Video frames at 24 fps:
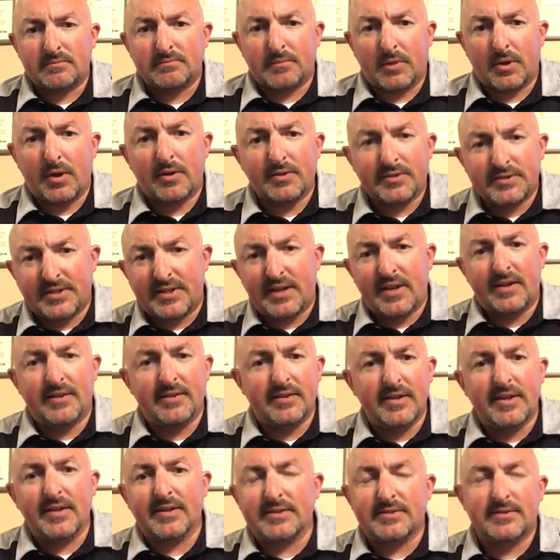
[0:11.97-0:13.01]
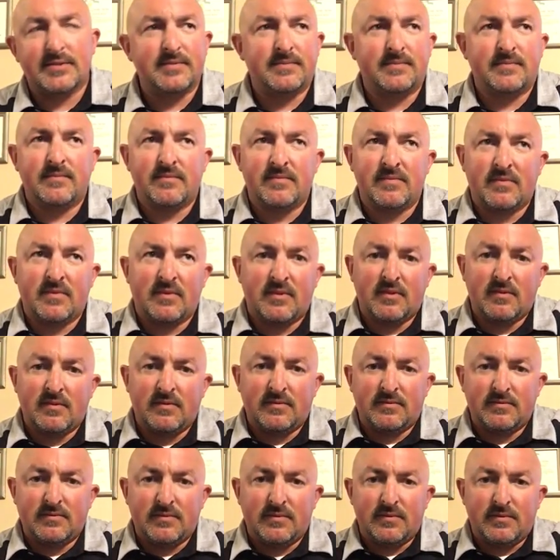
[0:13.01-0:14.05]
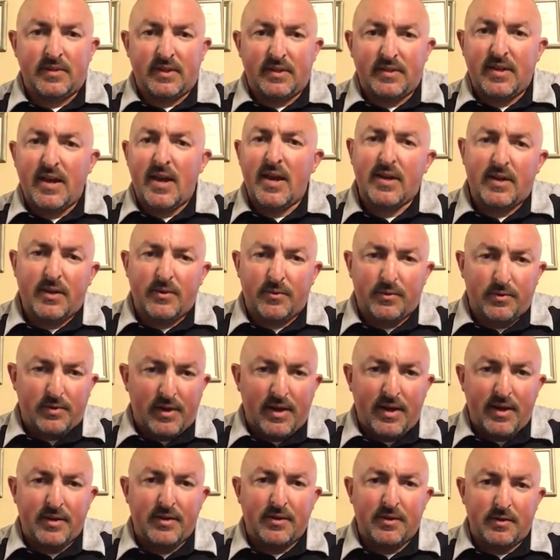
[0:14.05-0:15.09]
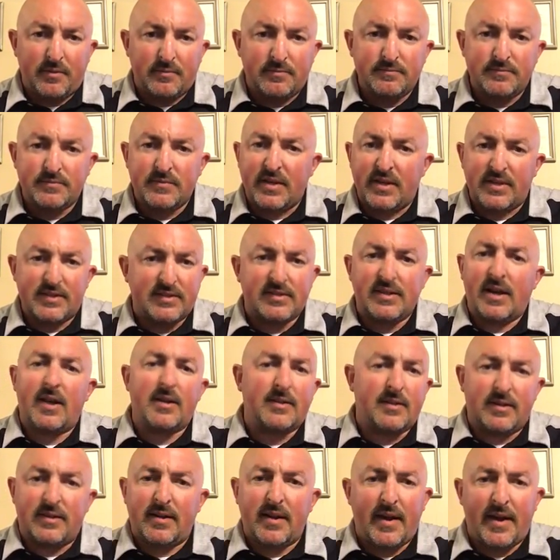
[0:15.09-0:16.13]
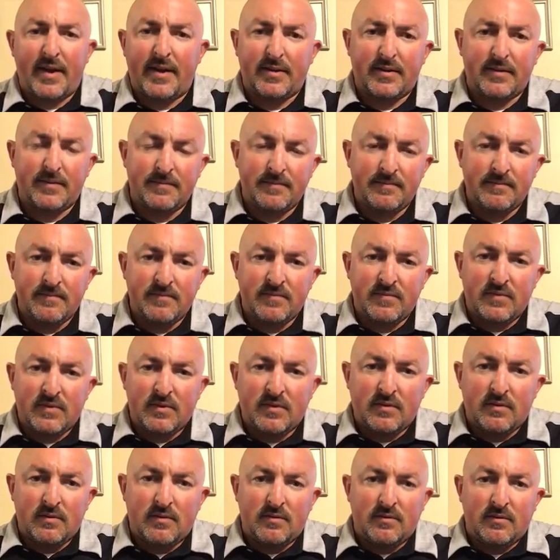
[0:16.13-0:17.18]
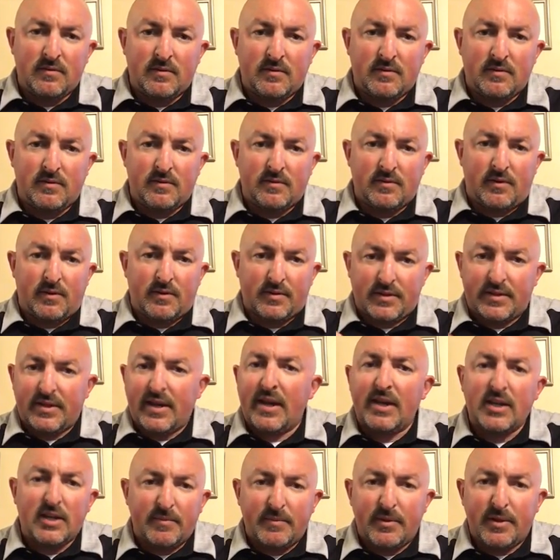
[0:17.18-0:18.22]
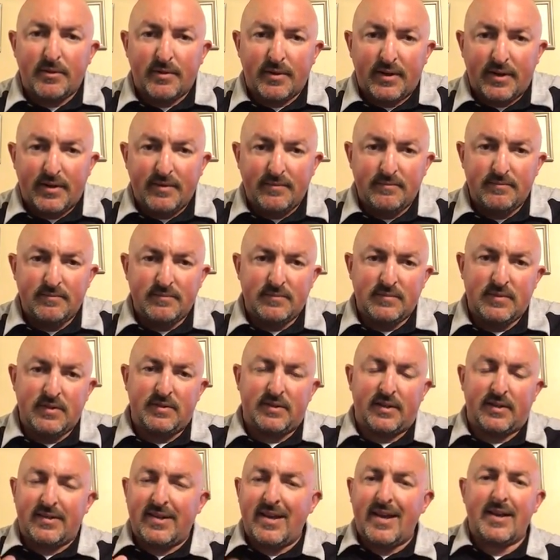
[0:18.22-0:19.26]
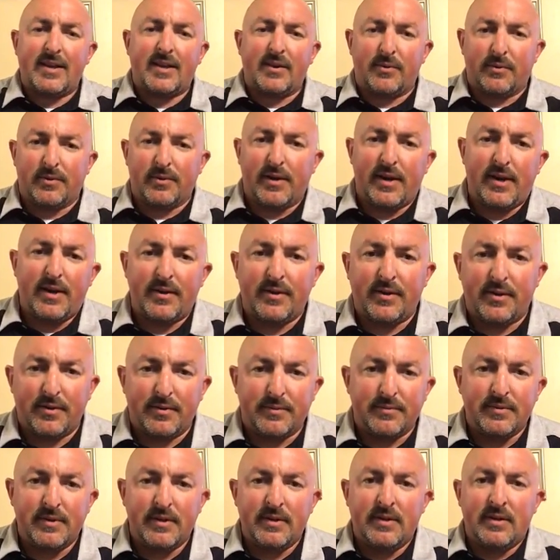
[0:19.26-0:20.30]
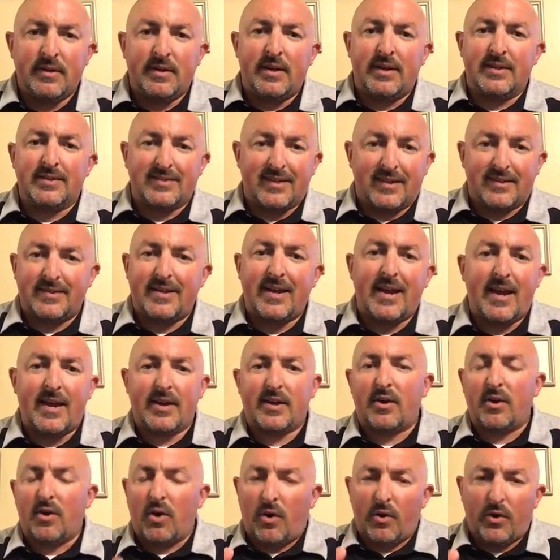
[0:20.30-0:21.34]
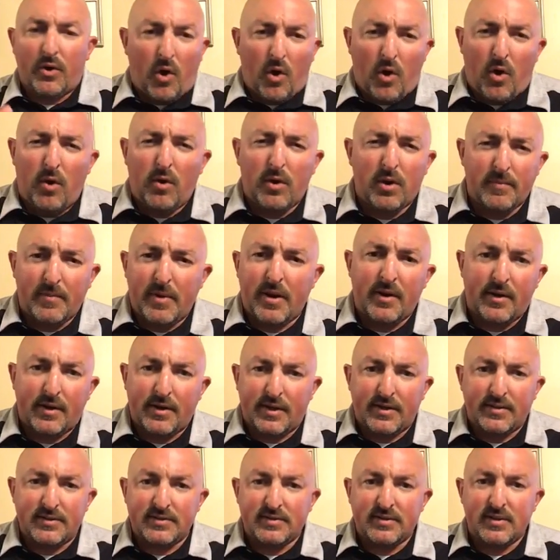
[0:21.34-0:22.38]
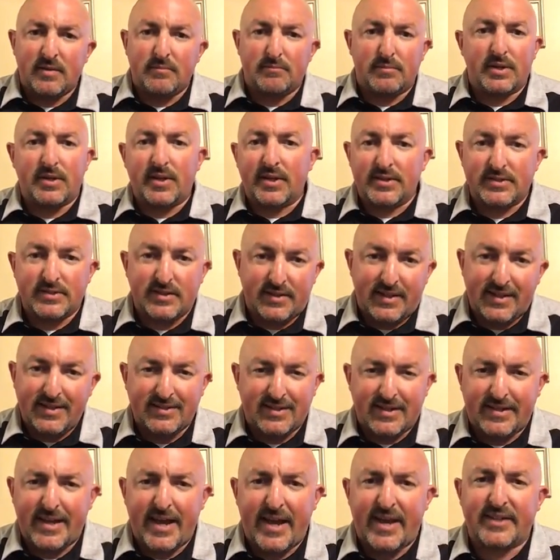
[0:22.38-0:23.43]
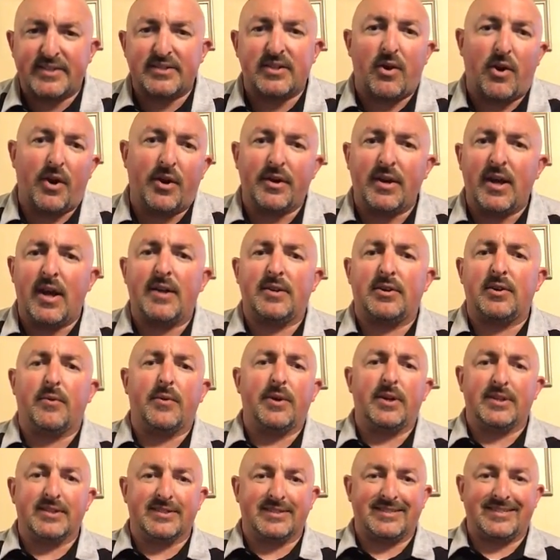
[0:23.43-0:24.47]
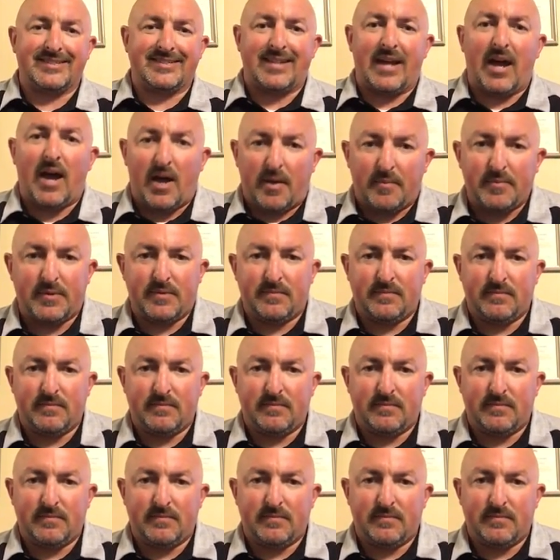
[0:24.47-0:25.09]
But understand this: the attack in Orlando is not an attack on the gay community. The attack in Orlando is an attack on all Americans because these attacks are not going to stop.